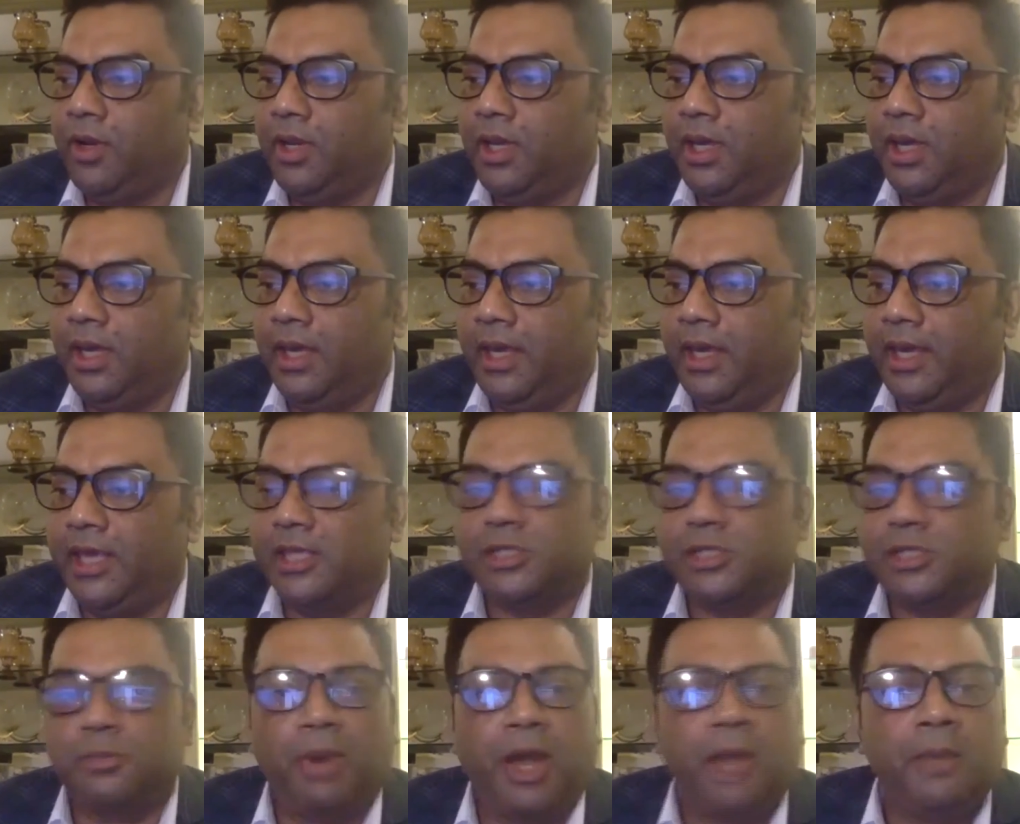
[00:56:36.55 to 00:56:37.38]
Now
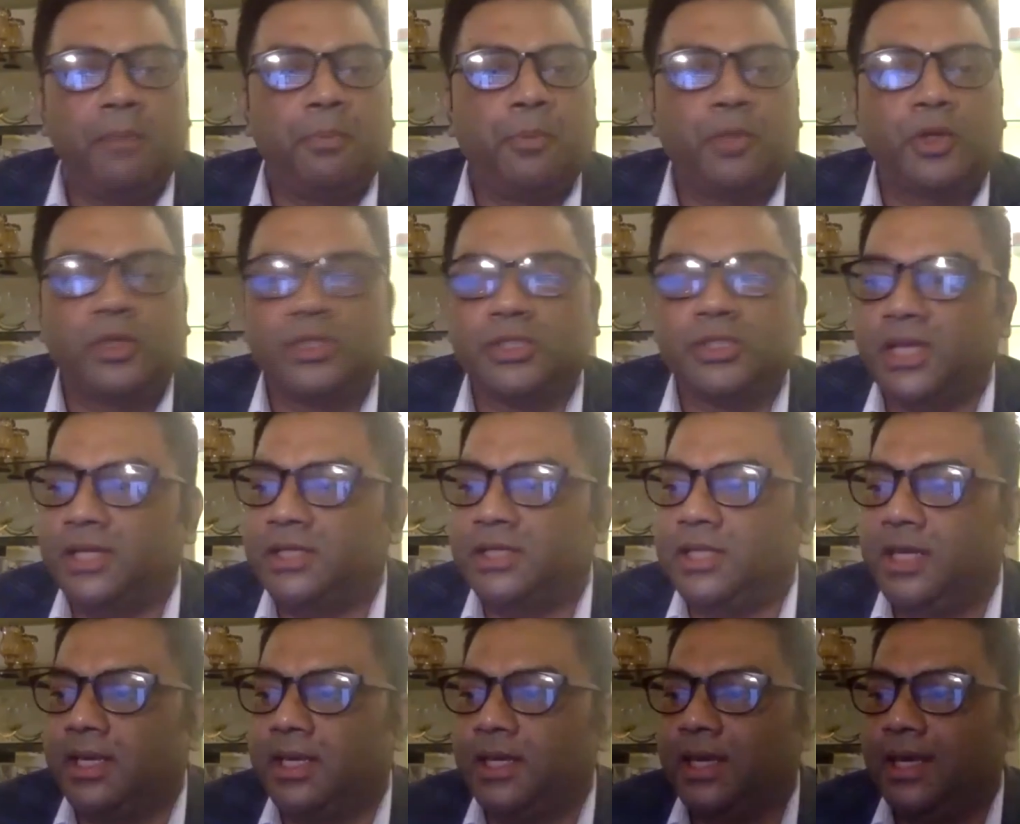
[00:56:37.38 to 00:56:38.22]
my iPhone
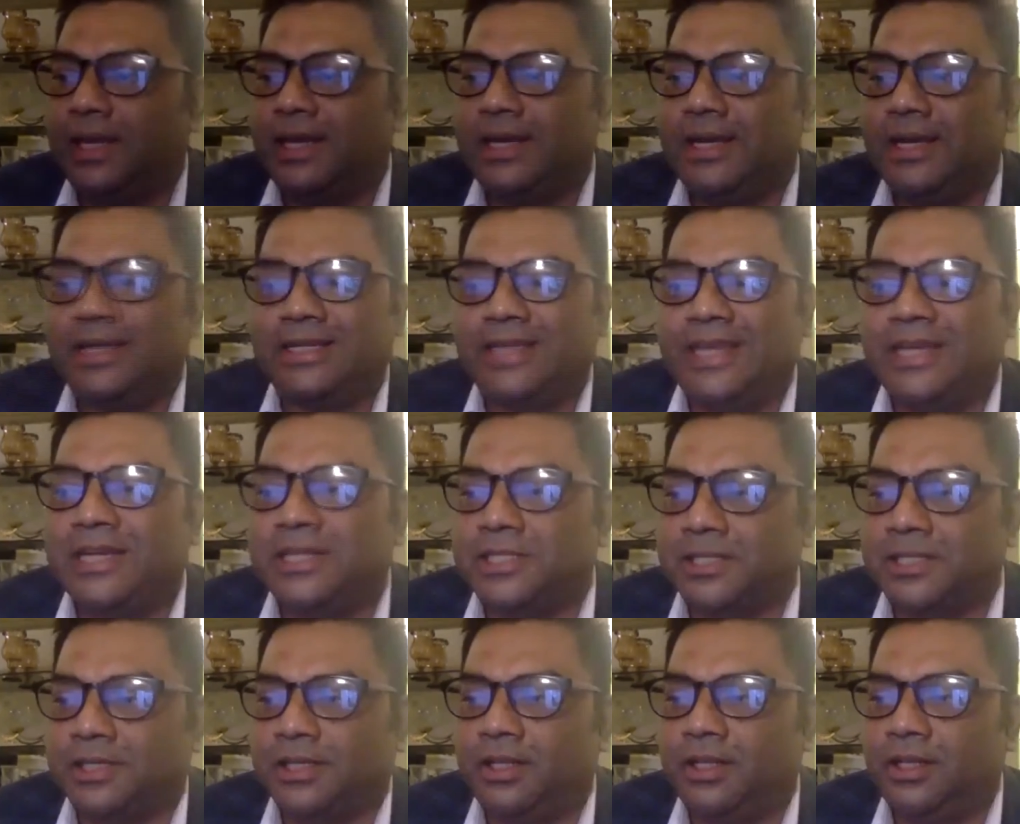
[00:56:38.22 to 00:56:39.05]
is my
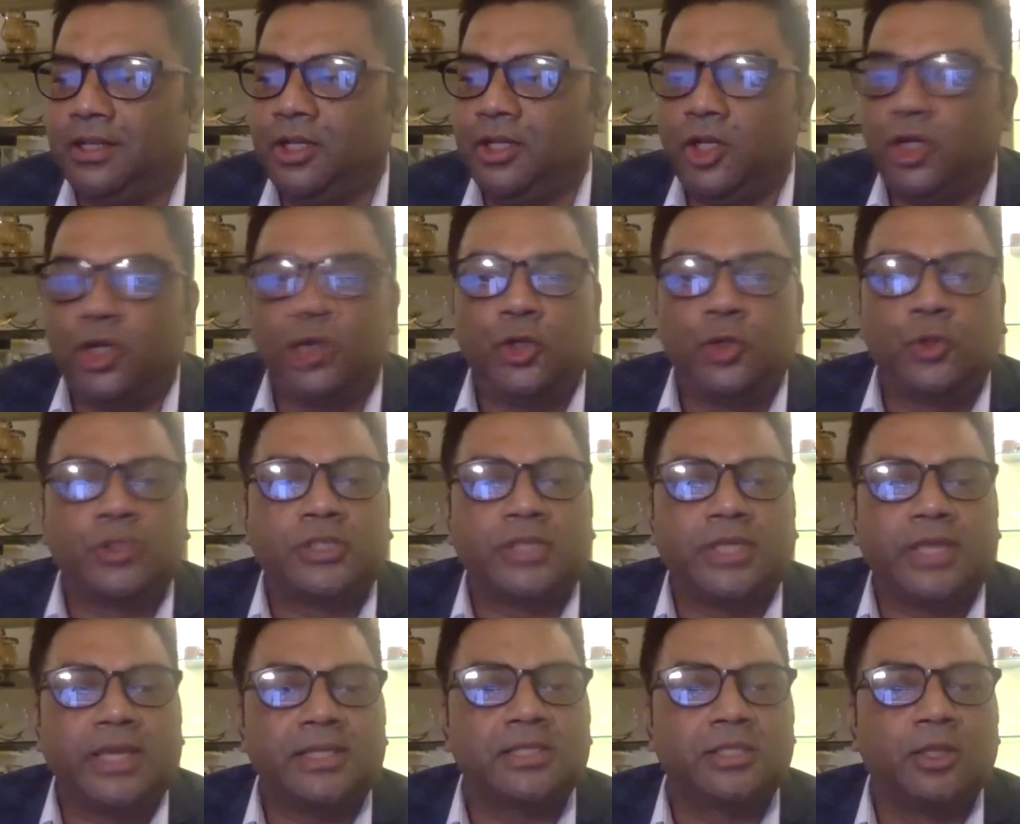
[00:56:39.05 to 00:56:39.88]
prosthetic tentacle
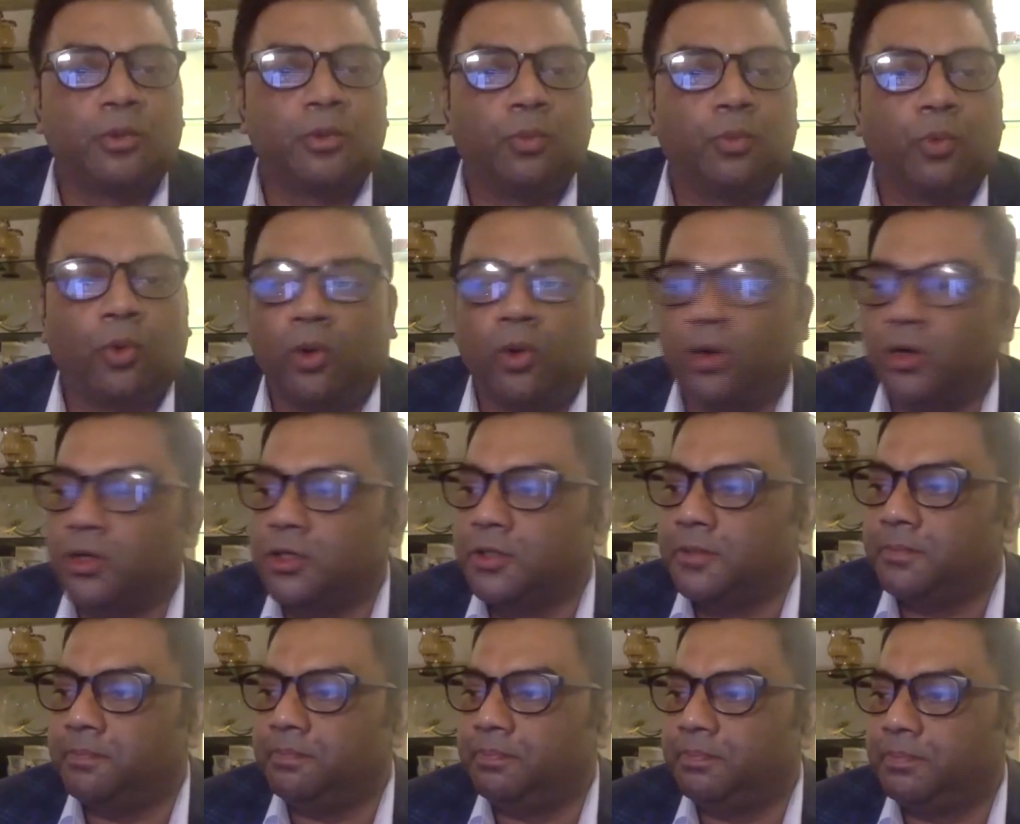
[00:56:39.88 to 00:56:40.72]
to sense the
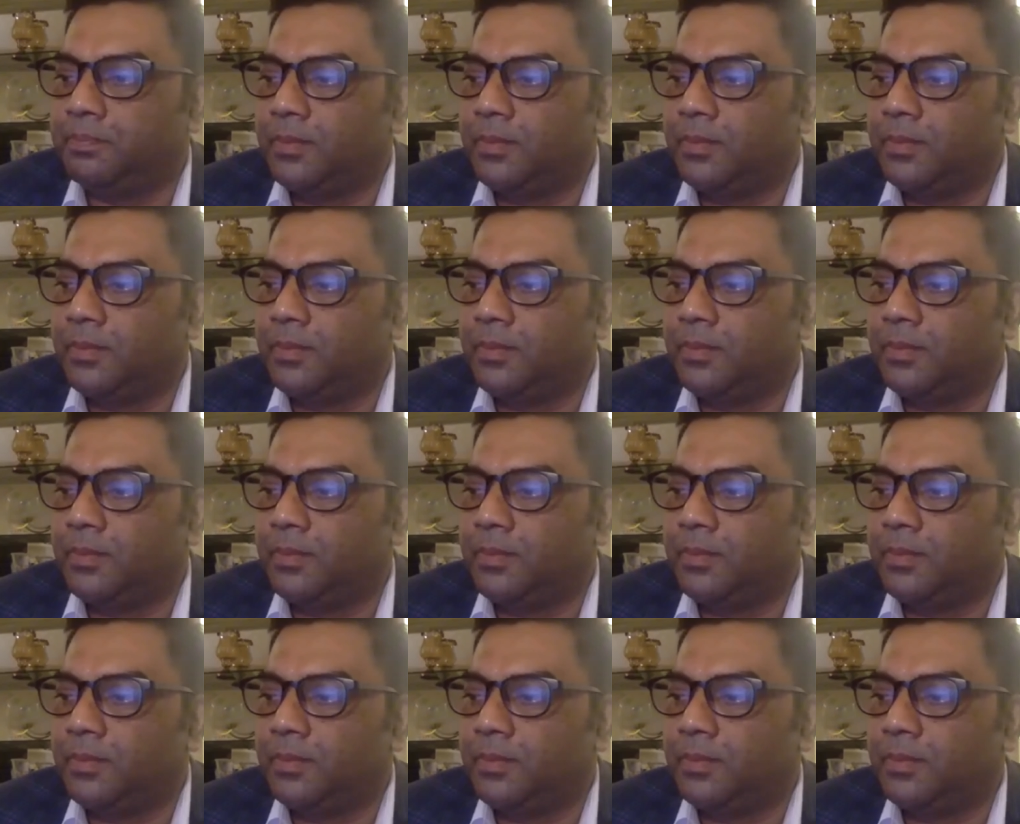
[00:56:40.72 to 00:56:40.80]
world.